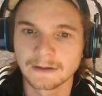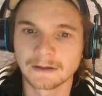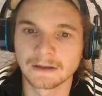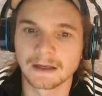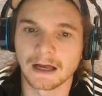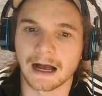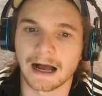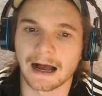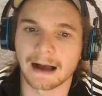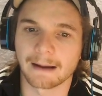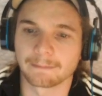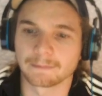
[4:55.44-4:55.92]

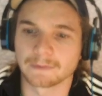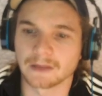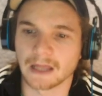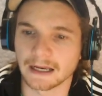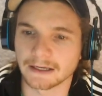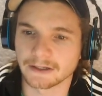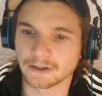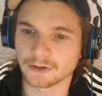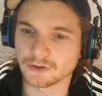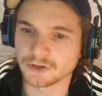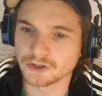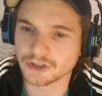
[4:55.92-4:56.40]

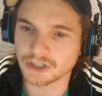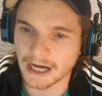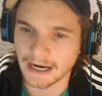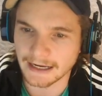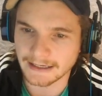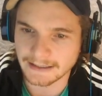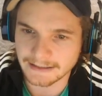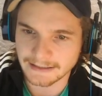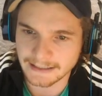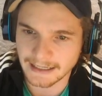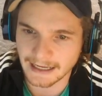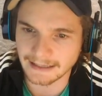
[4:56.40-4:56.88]
like your
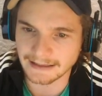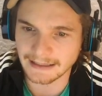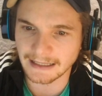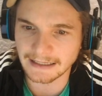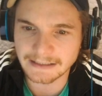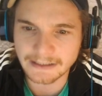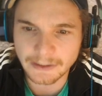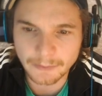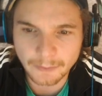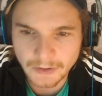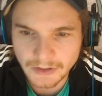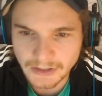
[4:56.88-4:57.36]
Jace,
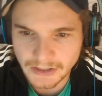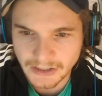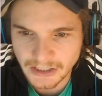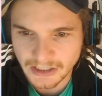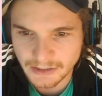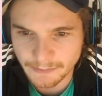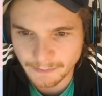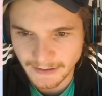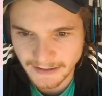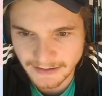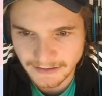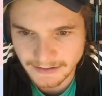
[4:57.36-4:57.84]
unless it was the
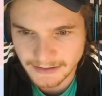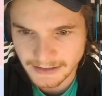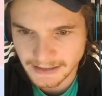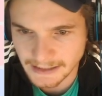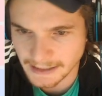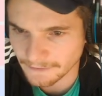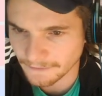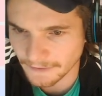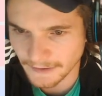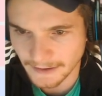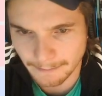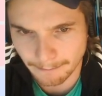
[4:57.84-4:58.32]

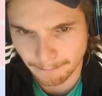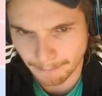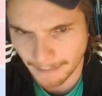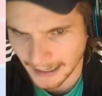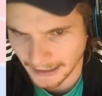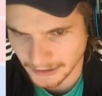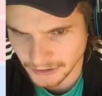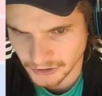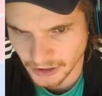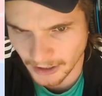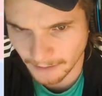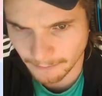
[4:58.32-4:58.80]
specific
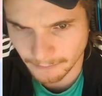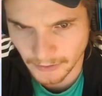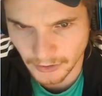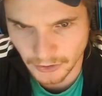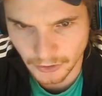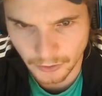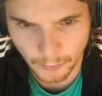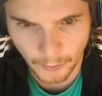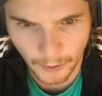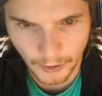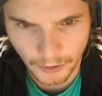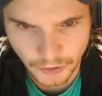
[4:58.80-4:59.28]
matchup that
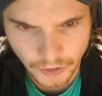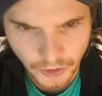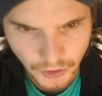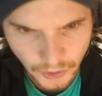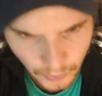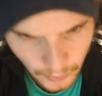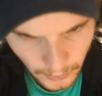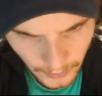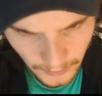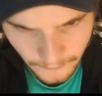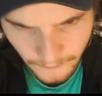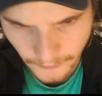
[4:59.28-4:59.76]
you weren't
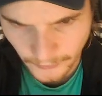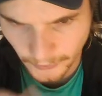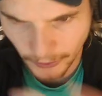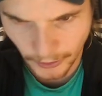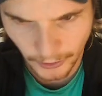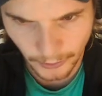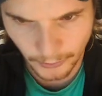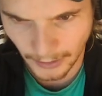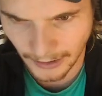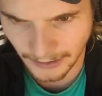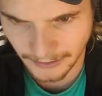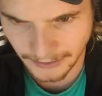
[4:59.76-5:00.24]
sure of,
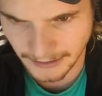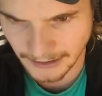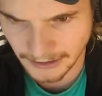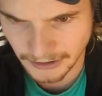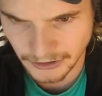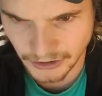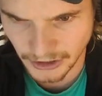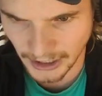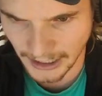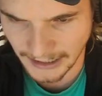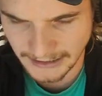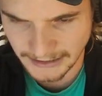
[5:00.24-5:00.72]
although I think
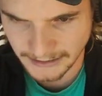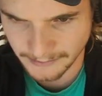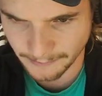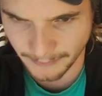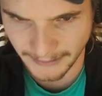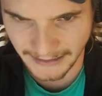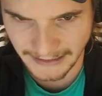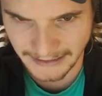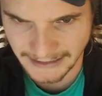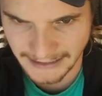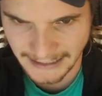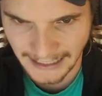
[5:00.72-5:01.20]
Jace
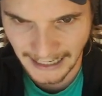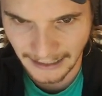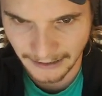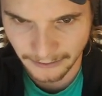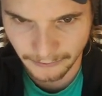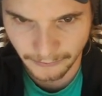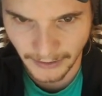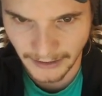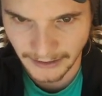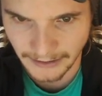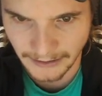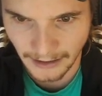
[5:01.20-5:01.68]
beats
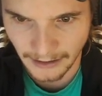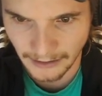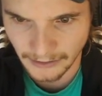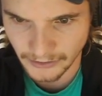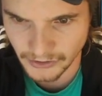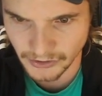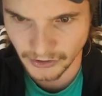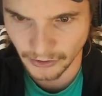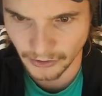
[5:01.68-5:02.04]
Katarina, so